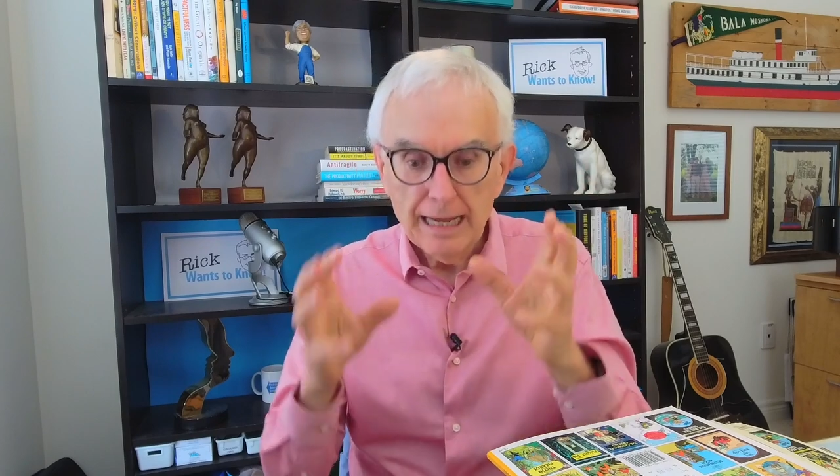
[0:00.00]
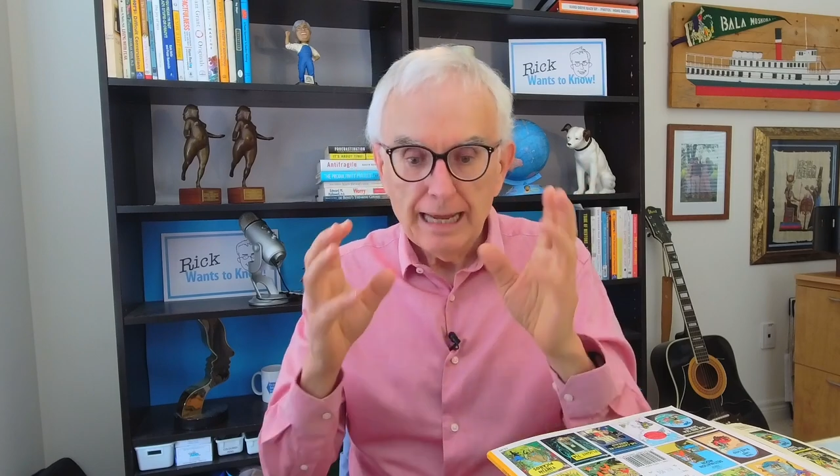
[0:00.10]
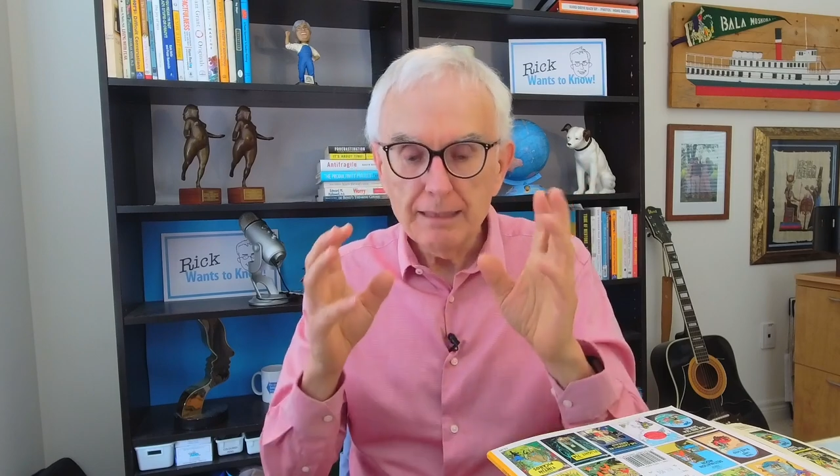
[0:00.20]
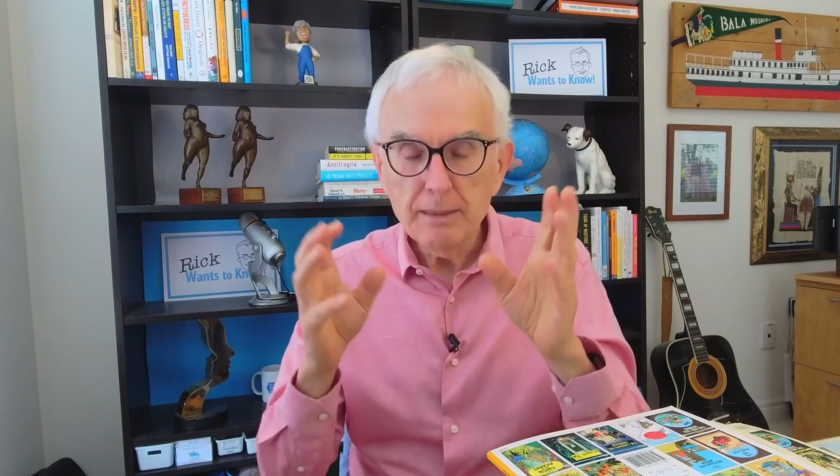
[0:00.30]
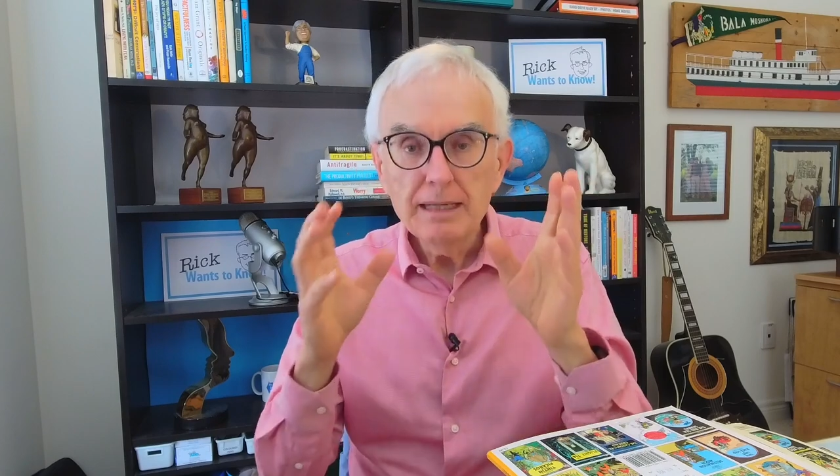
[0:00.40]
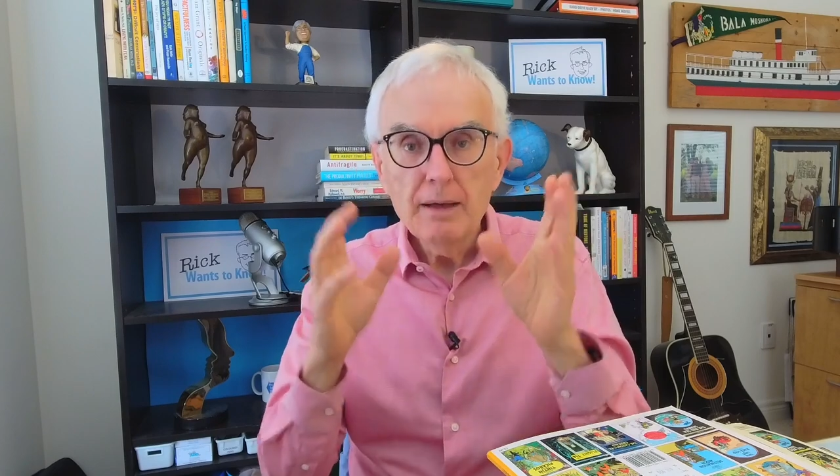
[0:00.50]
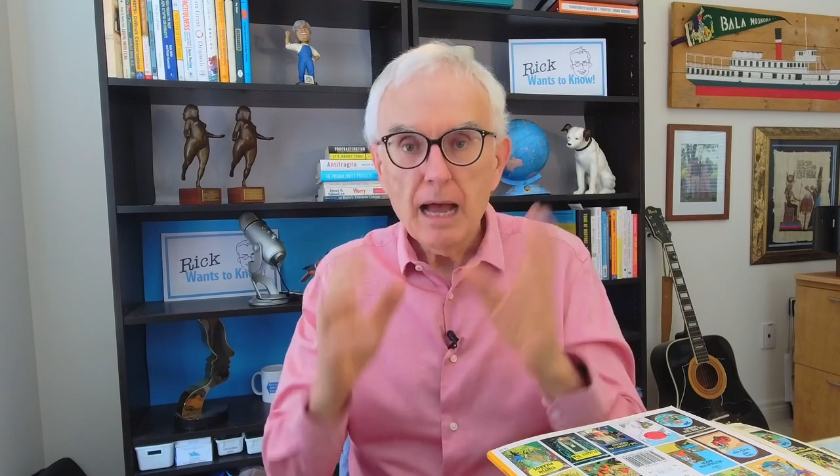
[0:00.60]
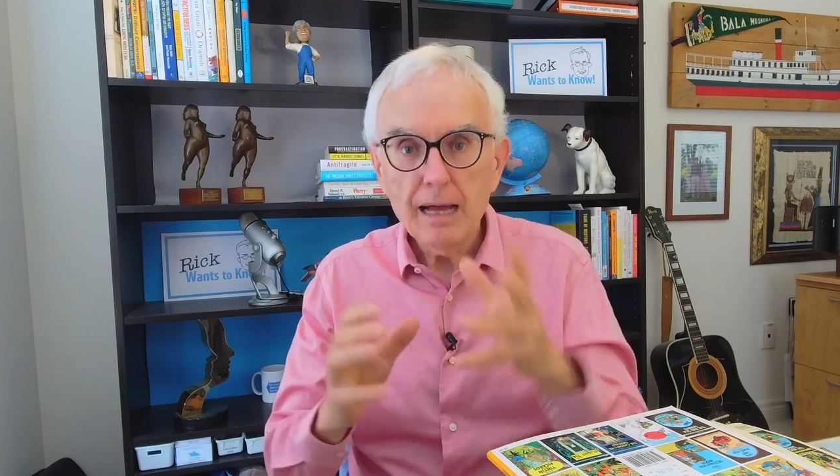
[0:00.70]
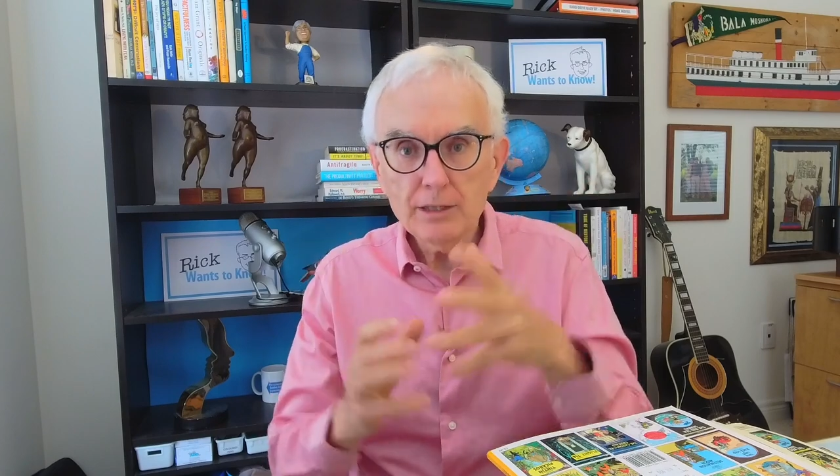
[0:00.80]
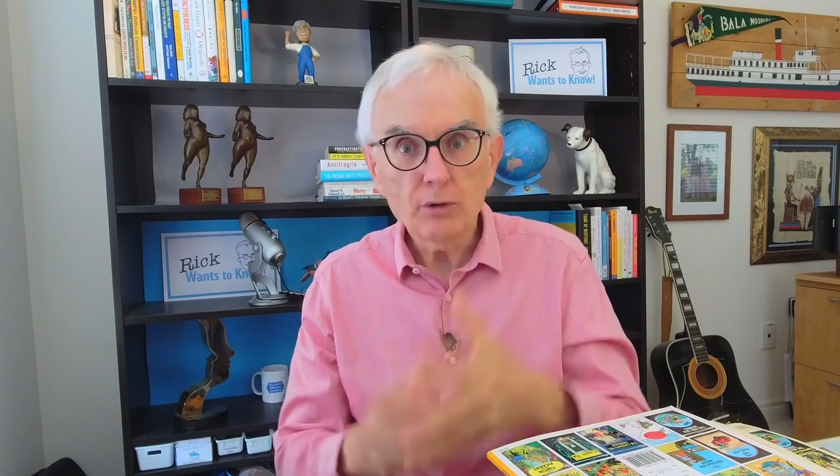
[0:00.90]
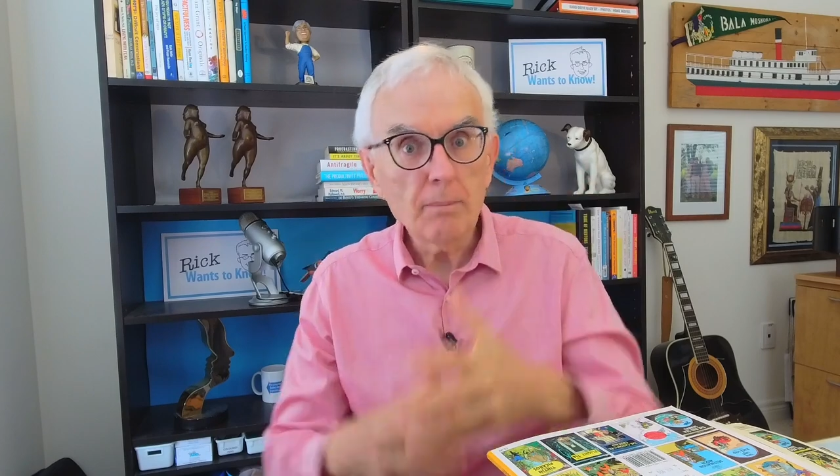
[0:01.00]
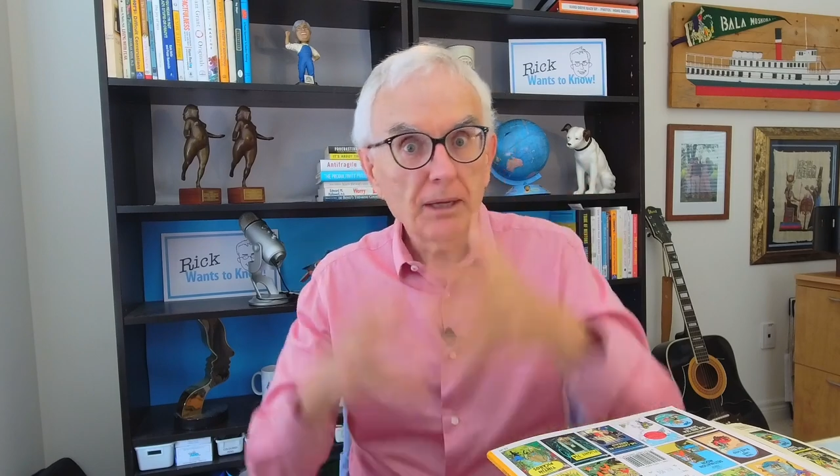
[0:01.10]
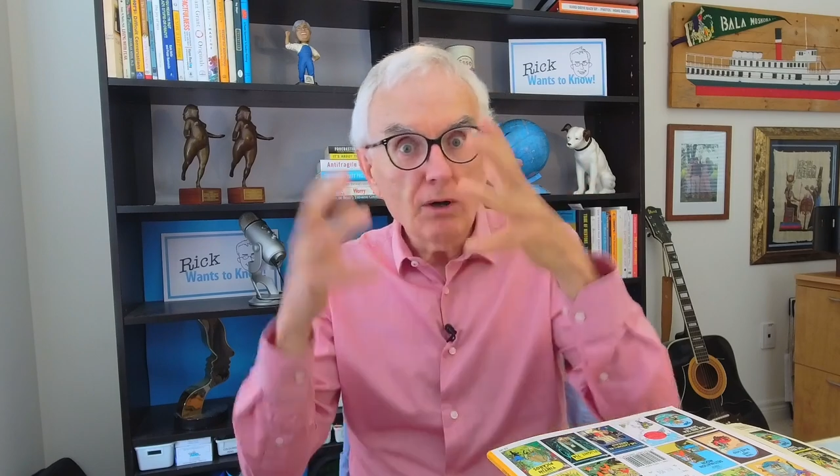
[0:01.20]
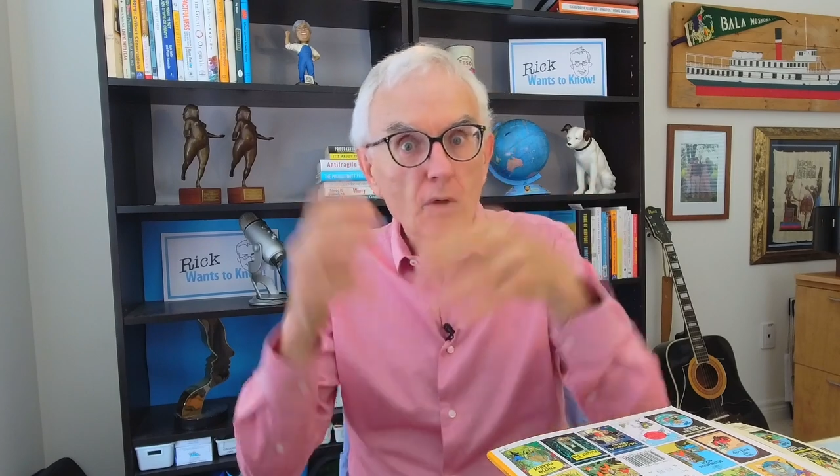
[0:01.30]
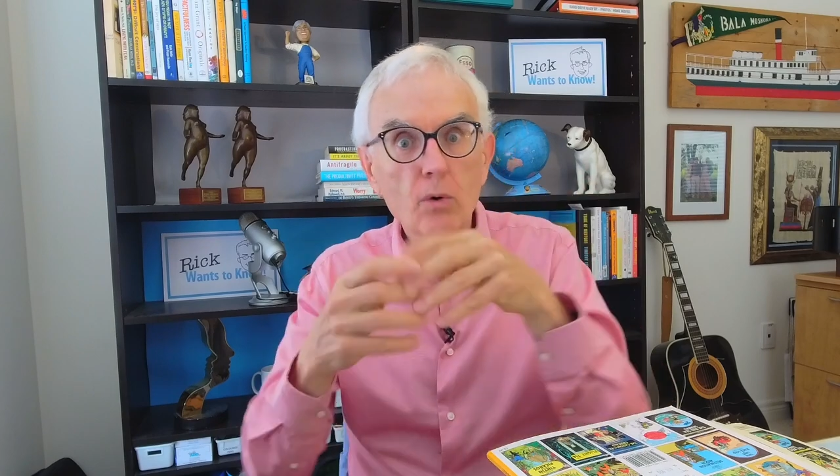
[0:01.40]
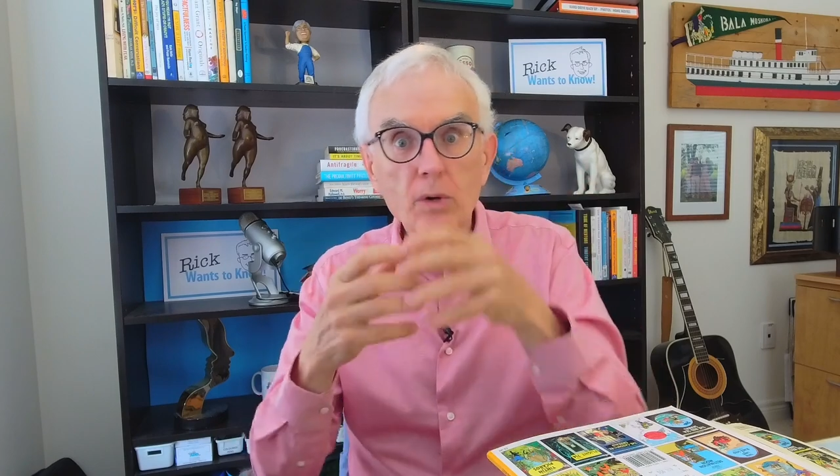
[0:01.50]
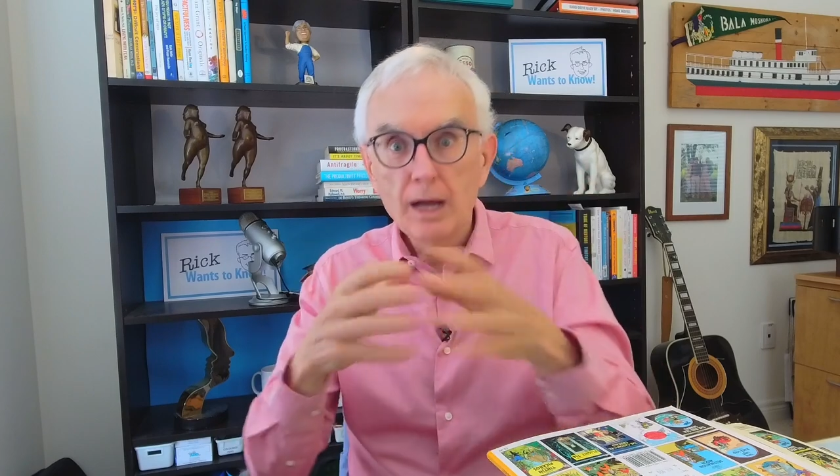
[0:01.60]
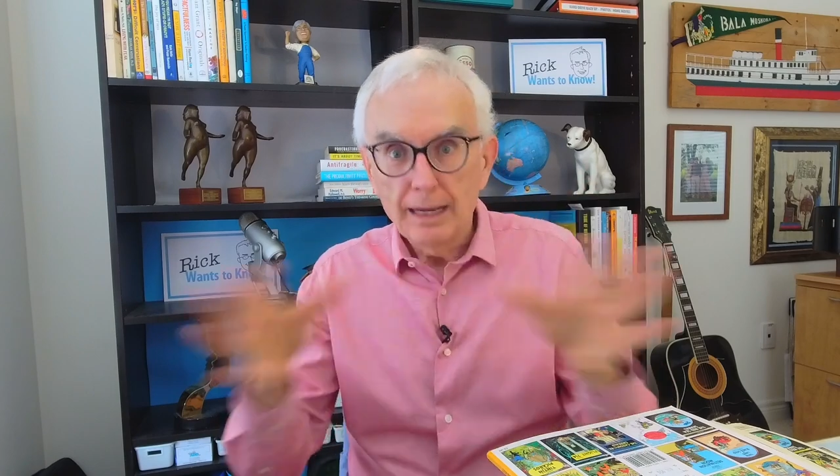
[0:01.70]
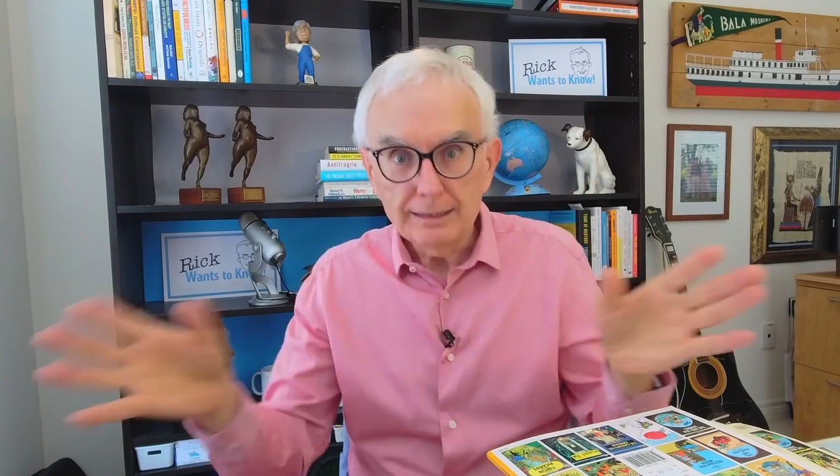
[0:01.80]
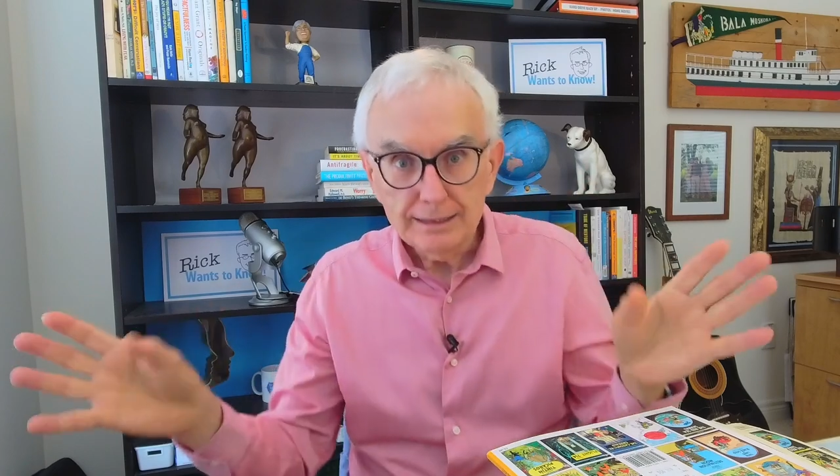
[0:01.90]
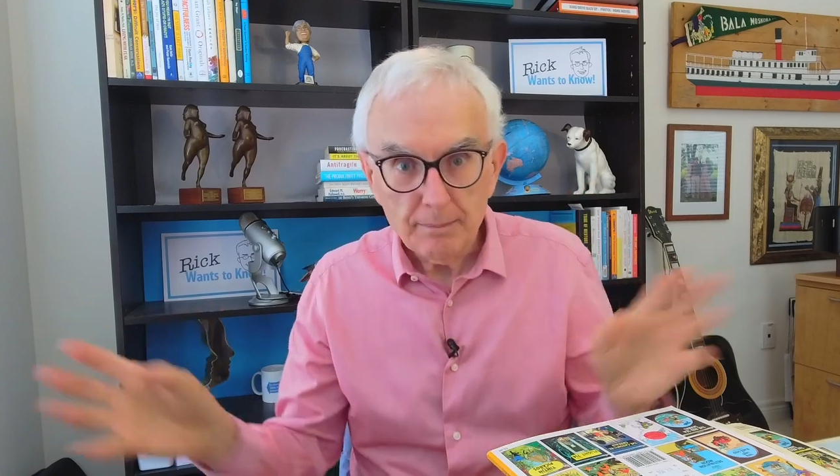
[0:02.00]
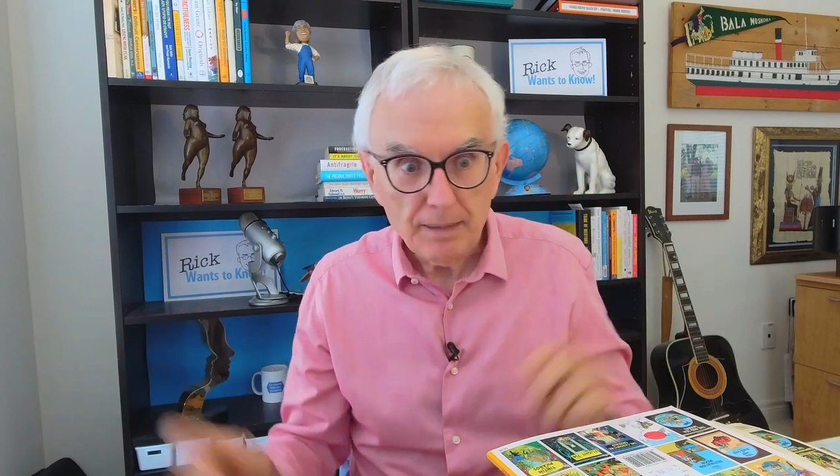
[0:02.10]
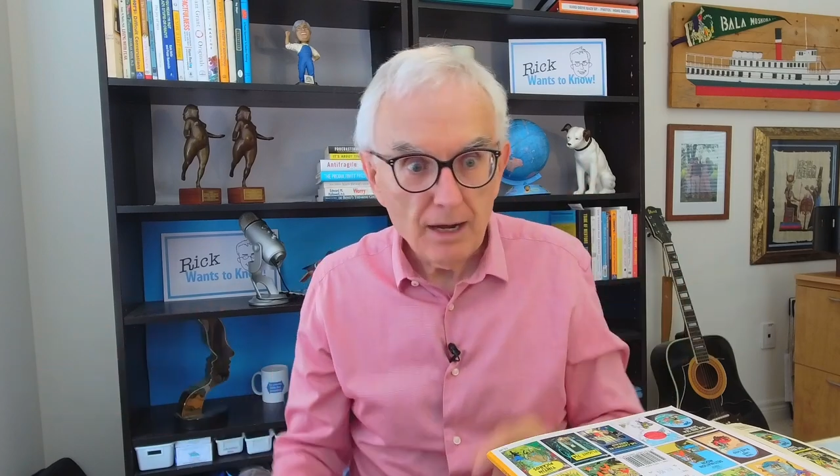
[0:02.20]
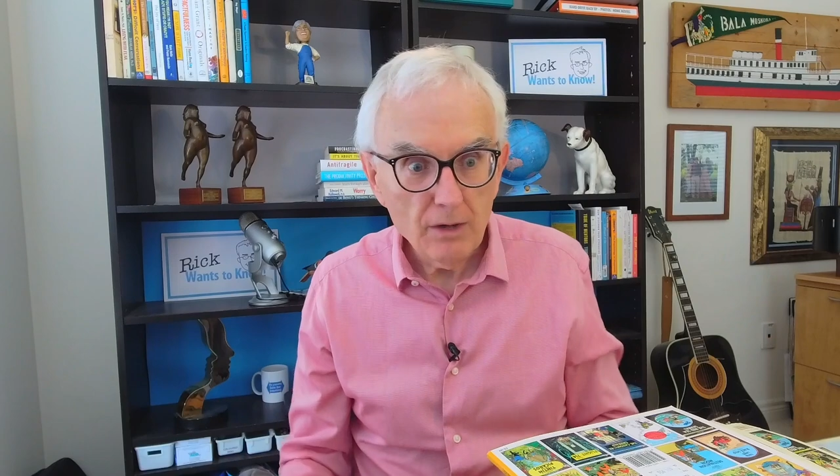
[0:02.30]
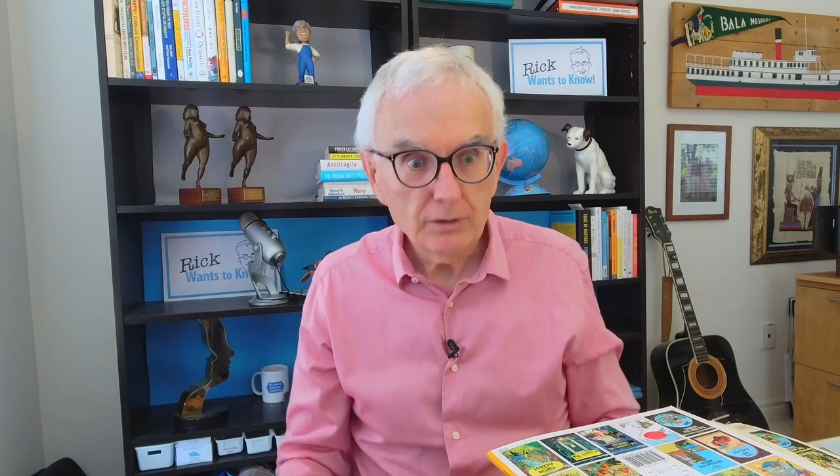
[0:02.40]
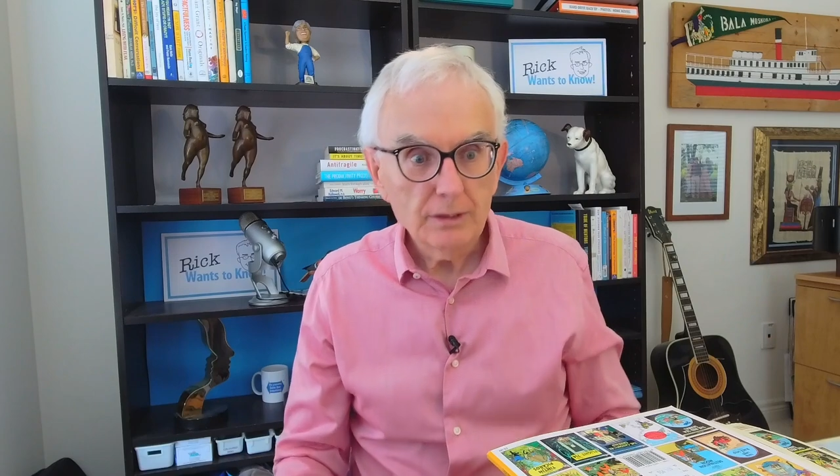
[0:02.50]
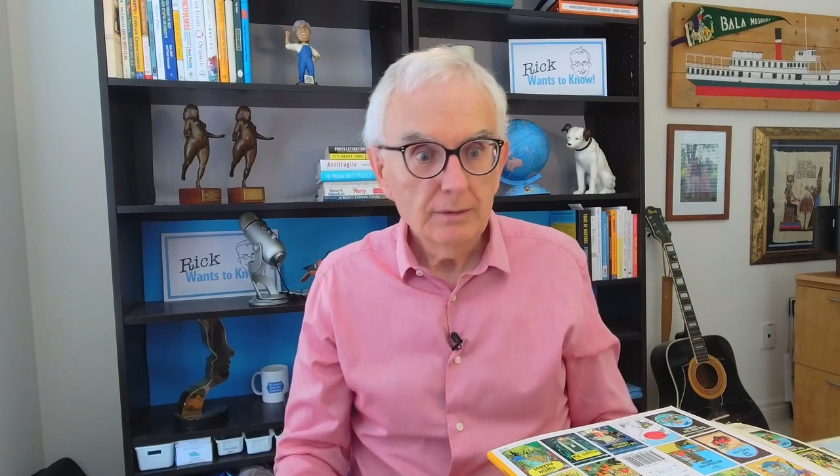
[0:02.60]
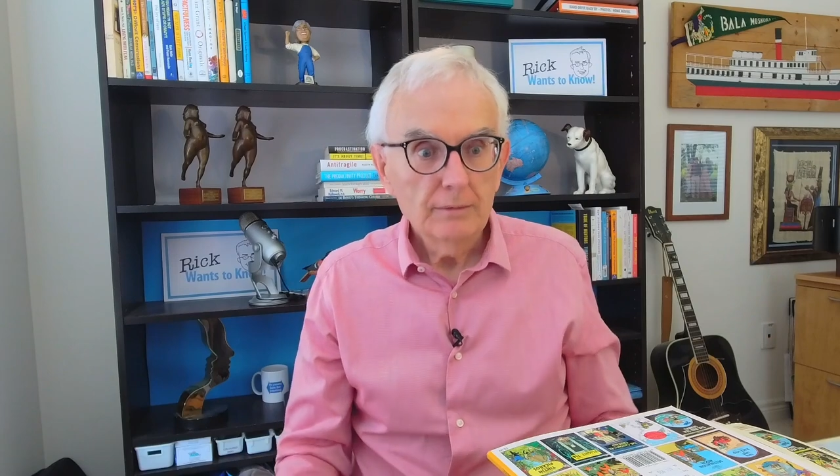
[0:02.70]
Anyway, so up I go. I step out.